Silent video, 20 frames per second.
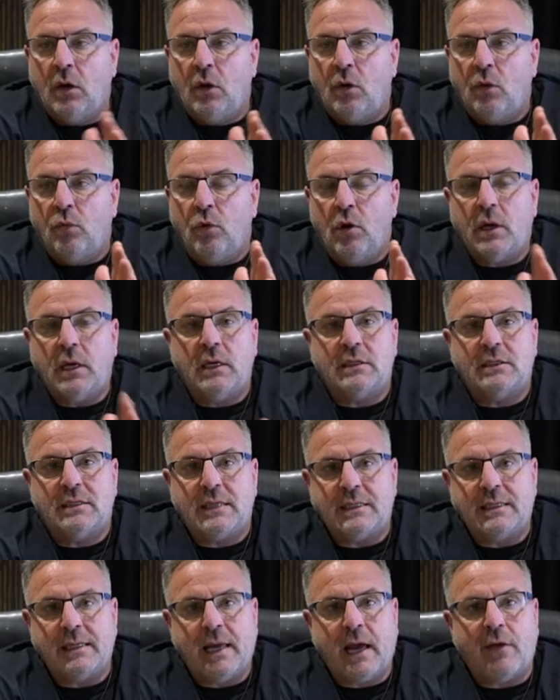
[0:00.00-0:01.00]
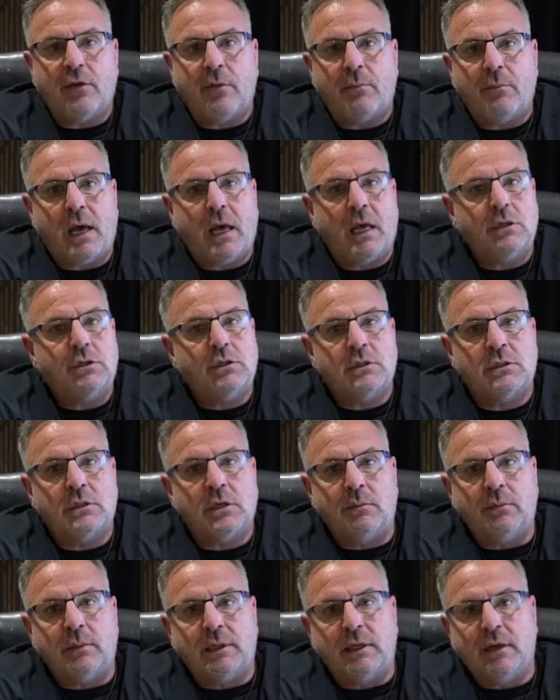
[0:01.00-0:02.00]
work setting out the margins
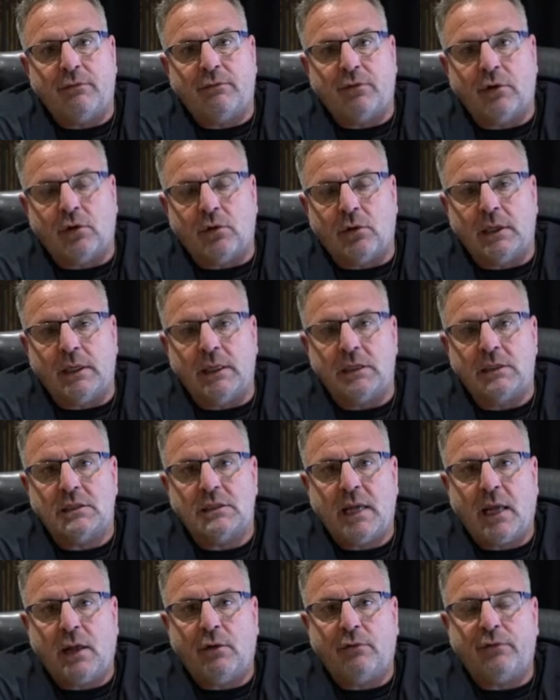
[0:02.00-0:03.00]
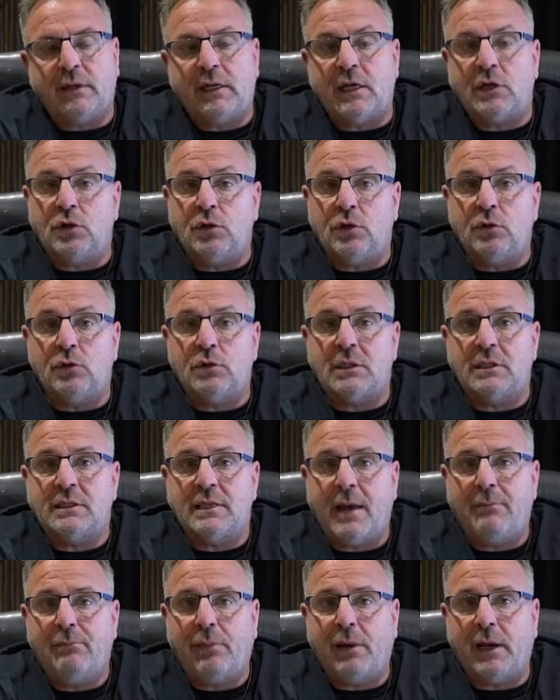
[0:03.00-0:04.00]
can be difficult in itself unless you use a
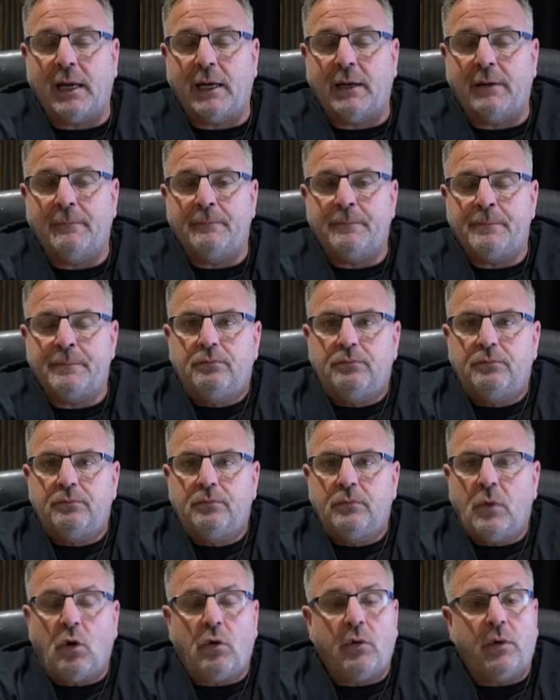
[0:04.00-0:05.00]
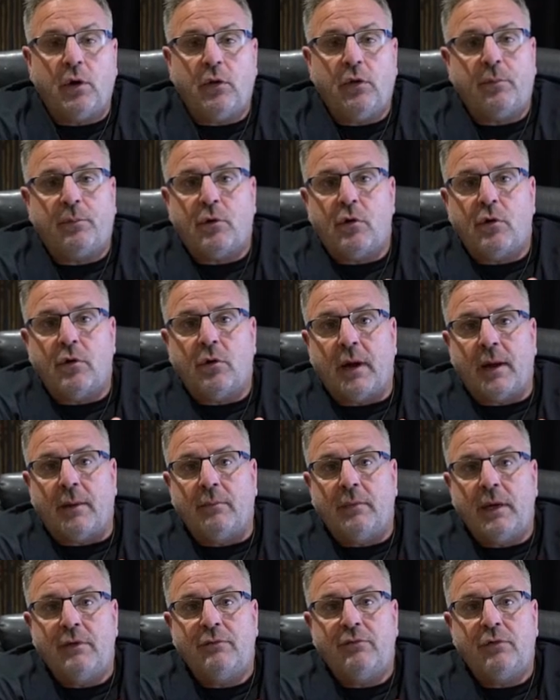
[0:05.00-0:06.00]
template or another program,
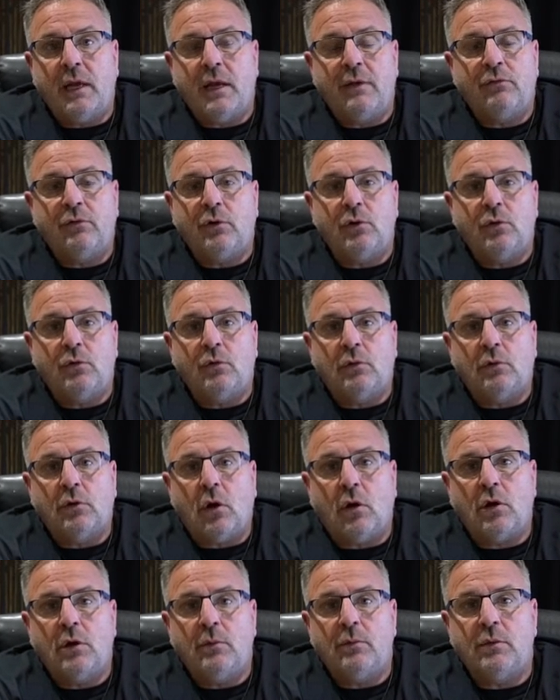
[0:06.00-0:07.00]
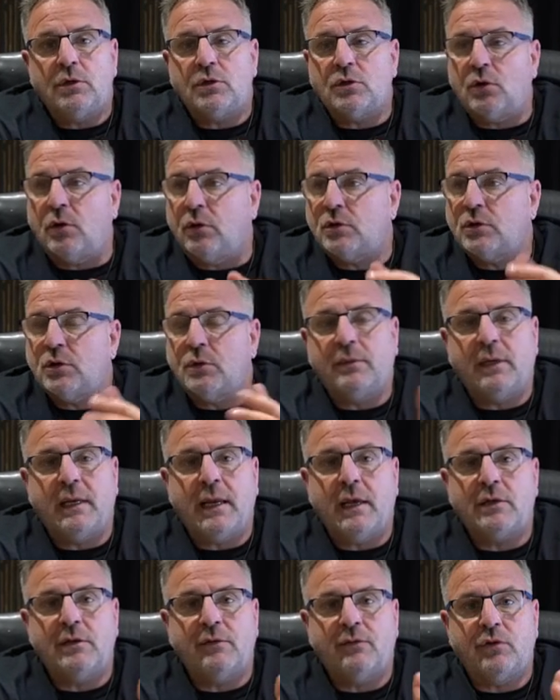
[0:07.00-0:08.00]
even, even Google Documents or something
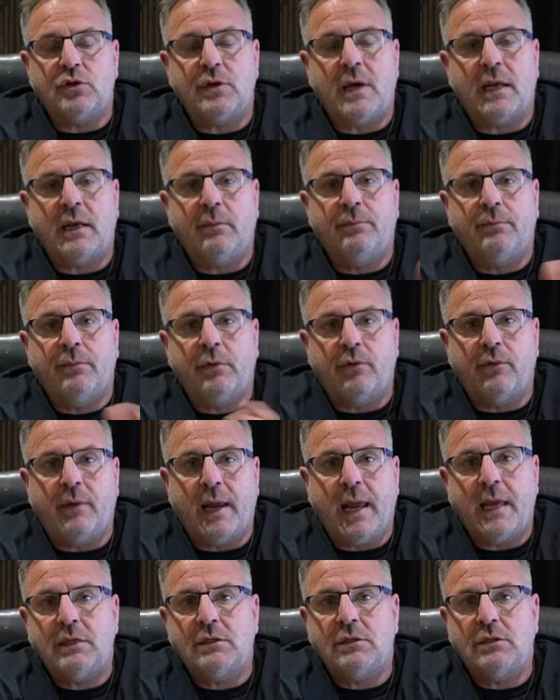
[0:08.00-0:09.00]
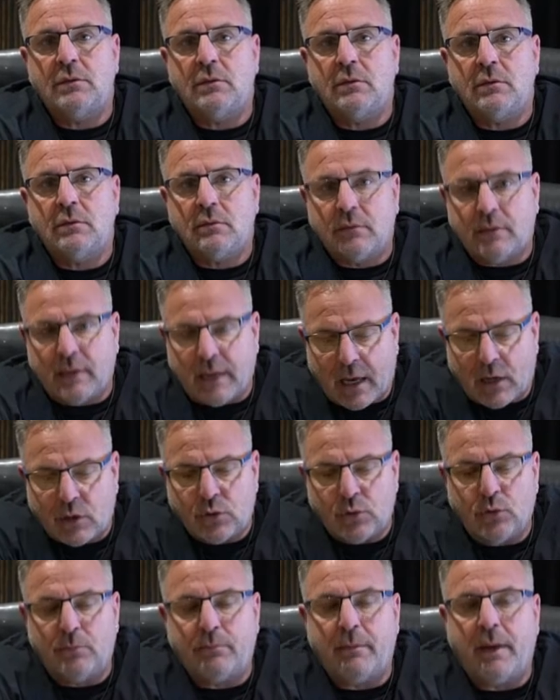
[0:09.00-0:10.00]
else. If you try to create the
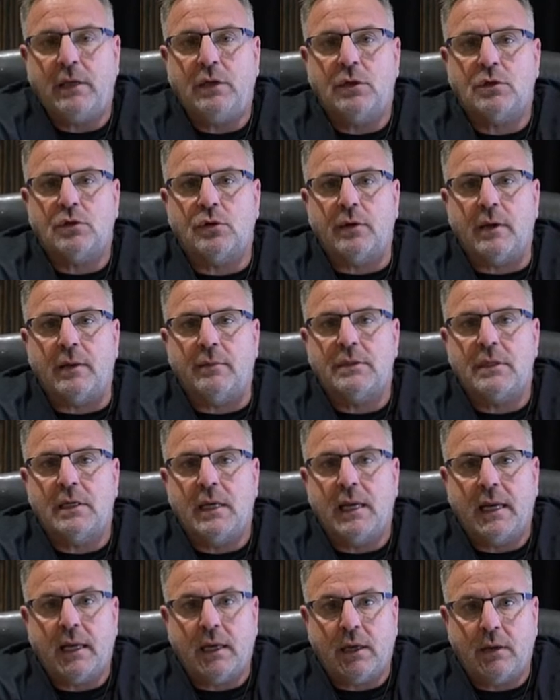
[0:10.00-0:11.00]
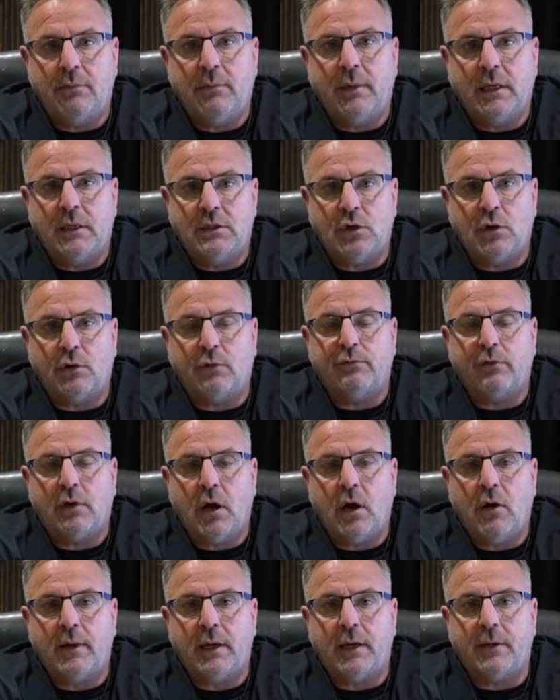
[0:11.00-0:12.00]
actual manuscript, it can be tough
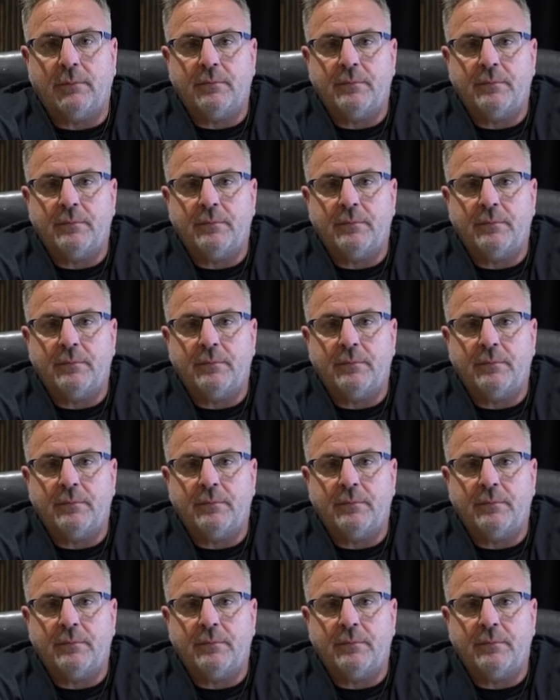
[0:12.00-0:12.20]
going.